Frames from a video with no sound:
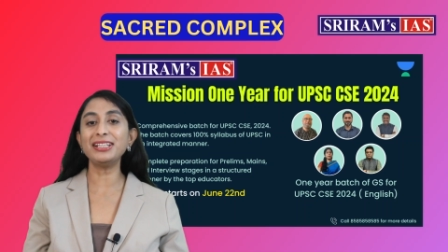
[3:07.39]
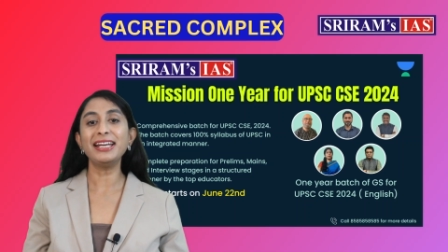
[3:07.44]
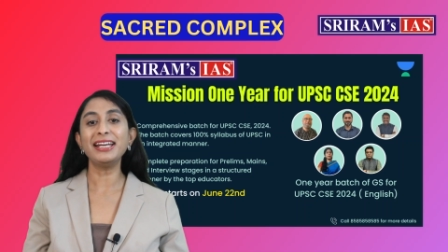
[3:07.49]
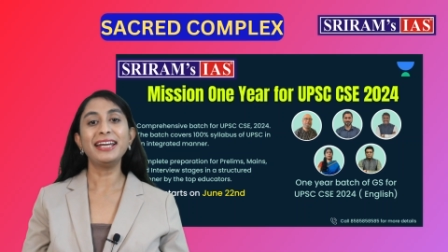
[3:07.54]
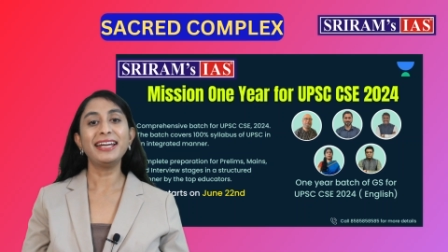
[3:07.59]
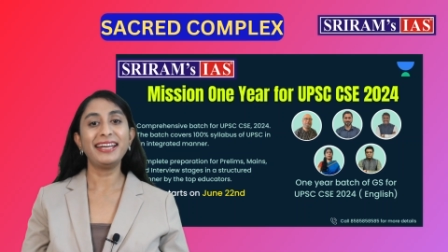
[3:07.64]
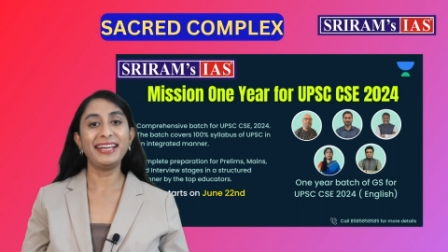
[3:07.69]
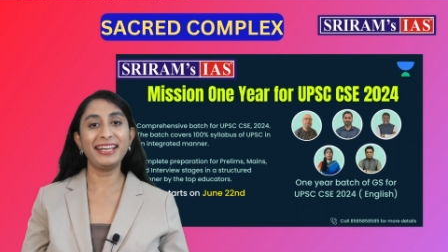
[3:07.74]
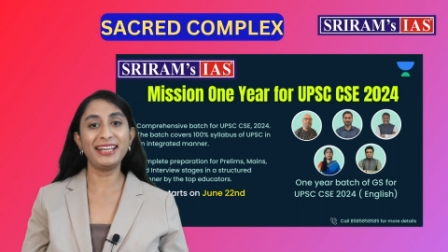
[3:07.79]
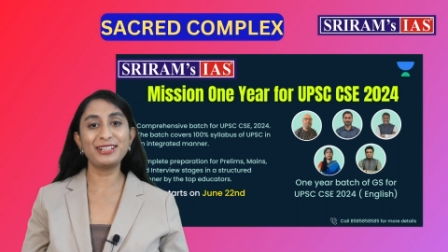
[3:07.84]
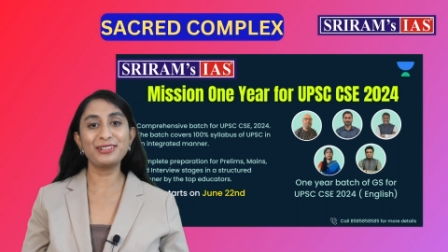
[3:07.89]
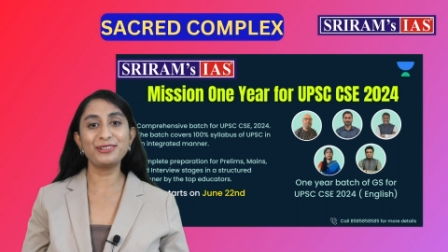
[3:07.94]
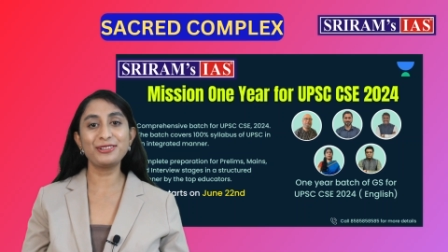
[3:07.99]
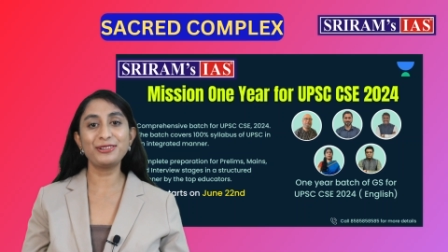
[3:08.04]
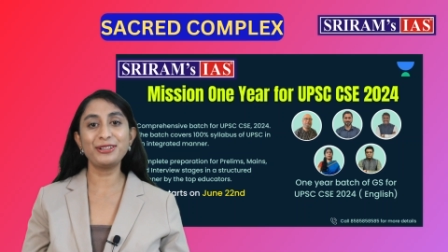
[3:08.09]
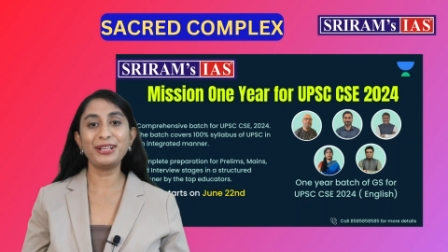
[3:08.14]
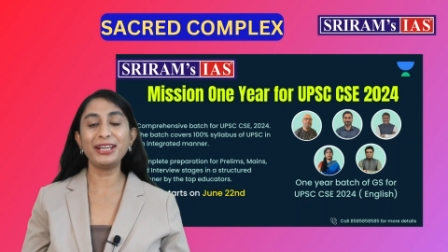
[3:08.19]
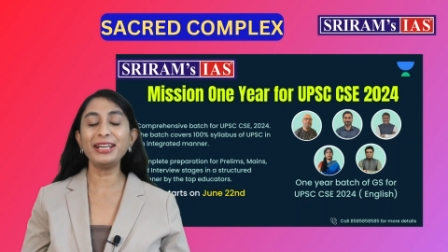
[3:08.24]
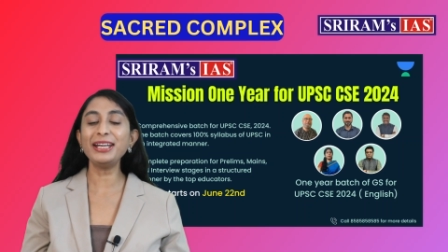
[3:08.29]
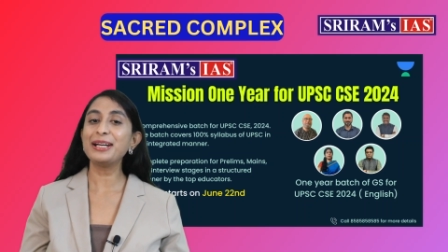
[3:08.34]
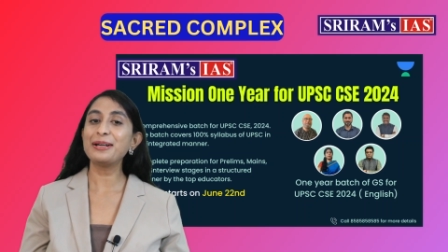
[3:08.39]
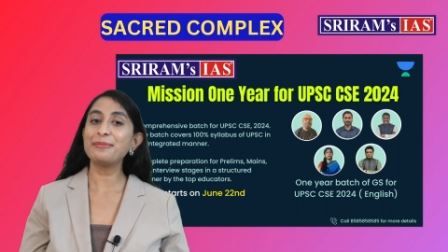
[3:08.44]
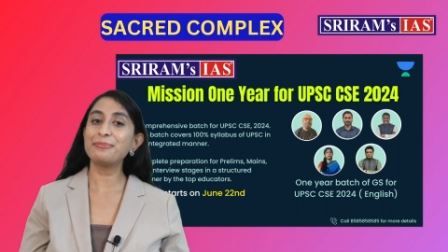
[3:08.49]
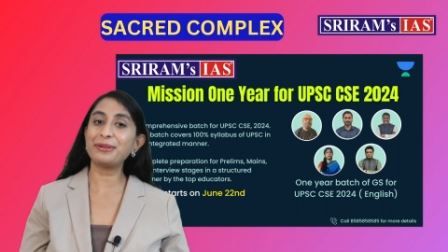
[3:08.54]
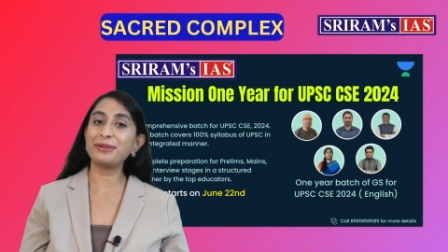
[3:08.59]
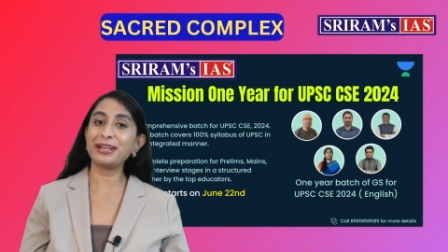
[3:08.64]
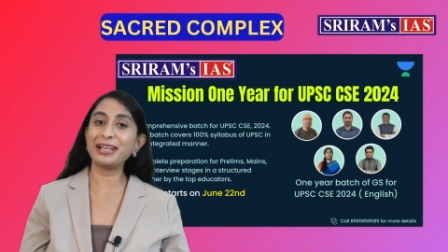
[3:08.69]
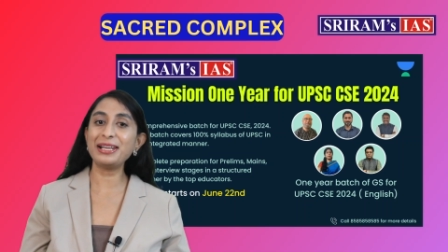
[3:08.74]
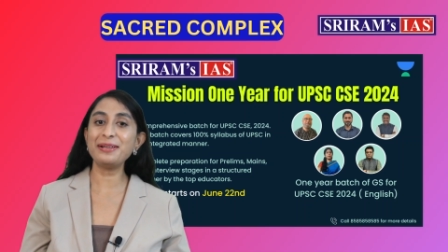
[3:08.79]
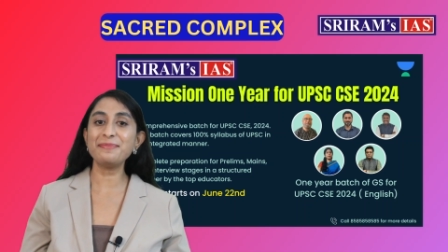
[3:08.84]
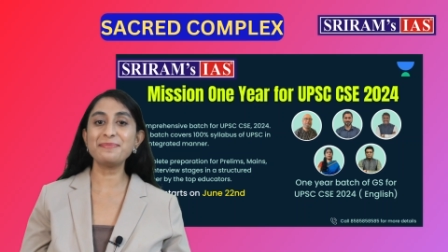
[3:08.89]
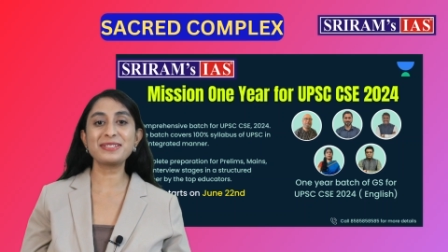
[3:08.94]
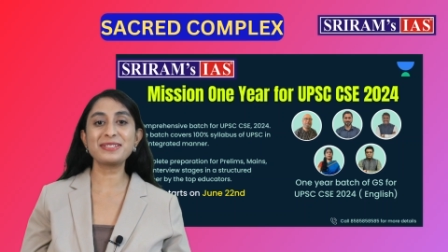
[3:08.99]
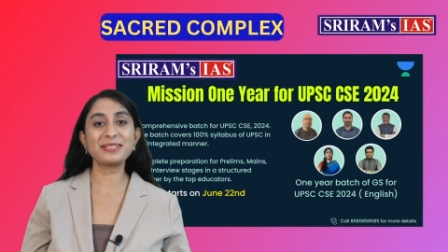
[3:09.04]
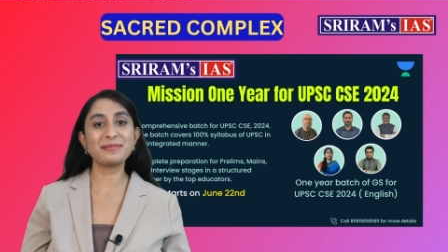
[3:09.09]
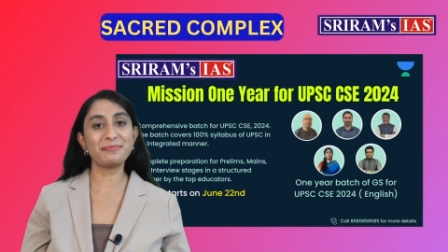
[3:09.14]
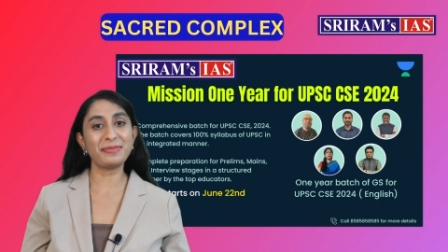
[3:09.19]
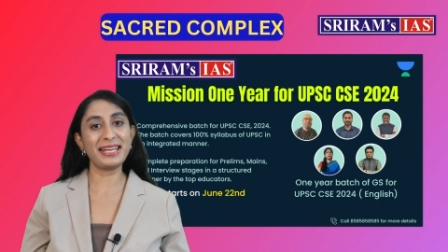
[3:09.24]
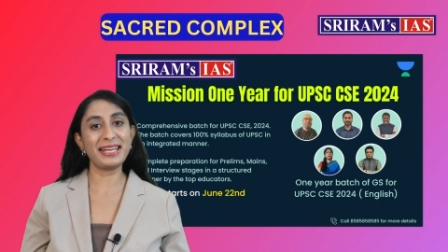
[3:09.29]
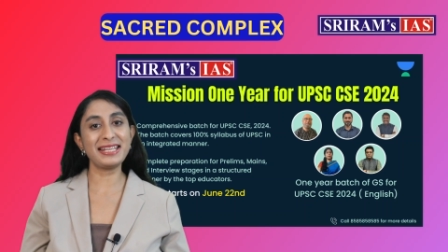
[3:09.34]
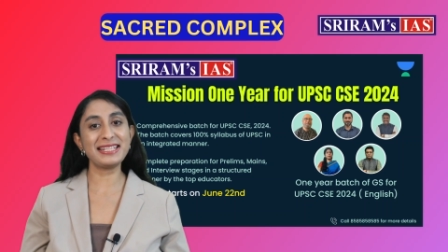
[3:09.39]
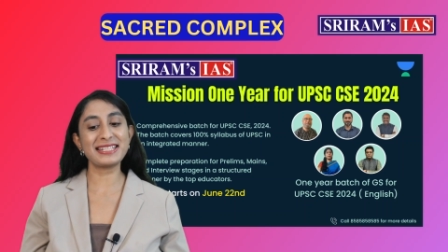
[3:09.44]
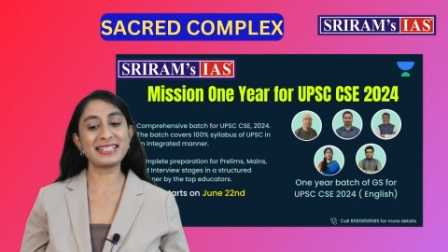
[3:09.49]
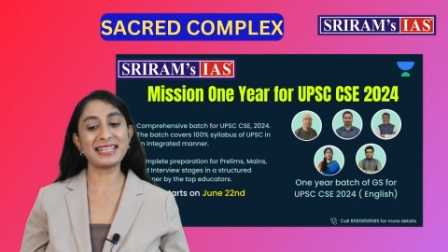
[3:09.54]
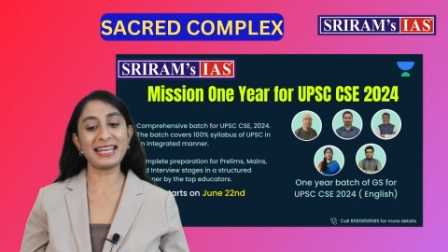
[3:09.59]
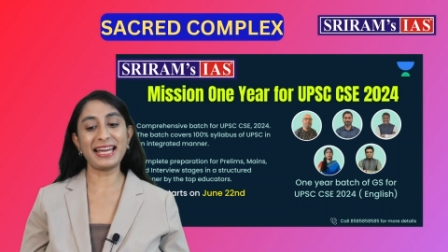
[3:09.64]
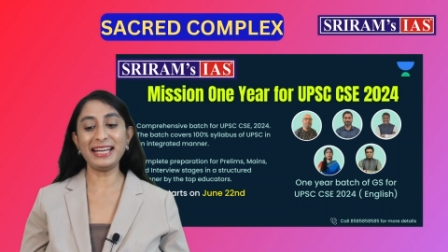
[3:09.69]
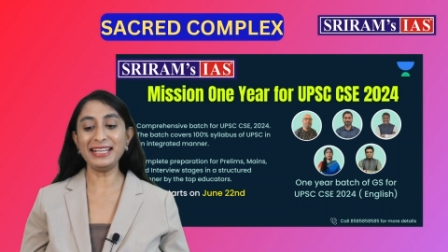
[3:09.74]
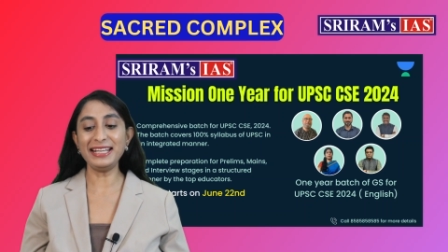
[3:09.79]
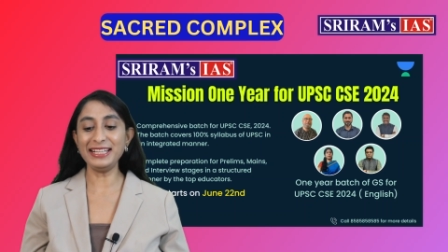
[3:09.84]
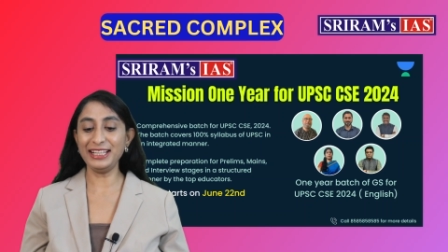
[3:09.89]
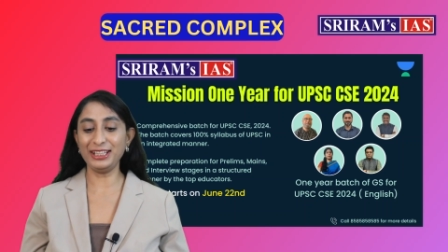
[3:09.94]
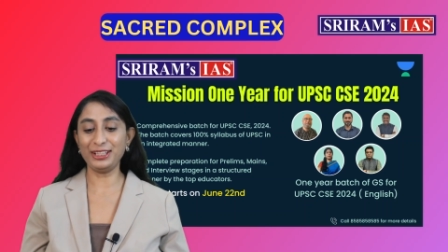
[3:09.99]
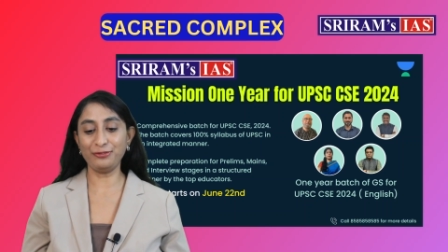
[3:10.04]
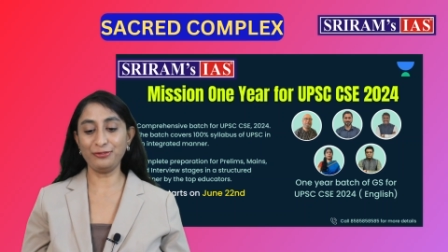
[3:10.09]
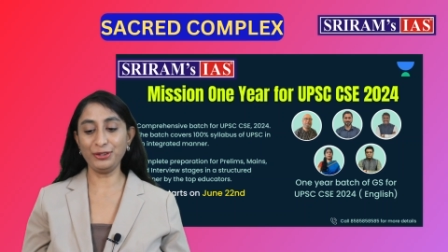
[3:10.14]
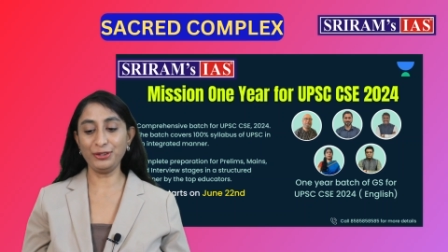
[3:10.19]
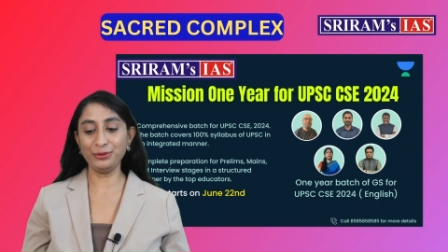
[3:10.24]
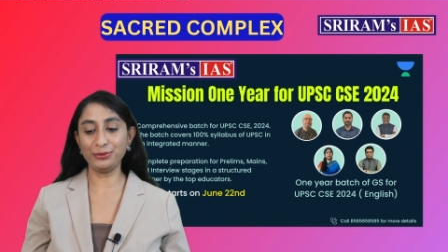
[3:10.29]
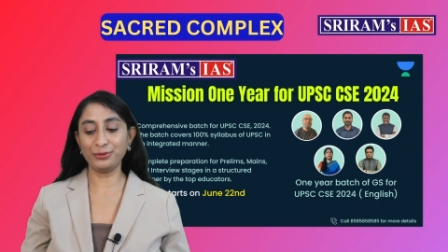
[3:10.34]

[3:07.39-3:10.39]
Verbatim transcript: including prelims, mains and interview.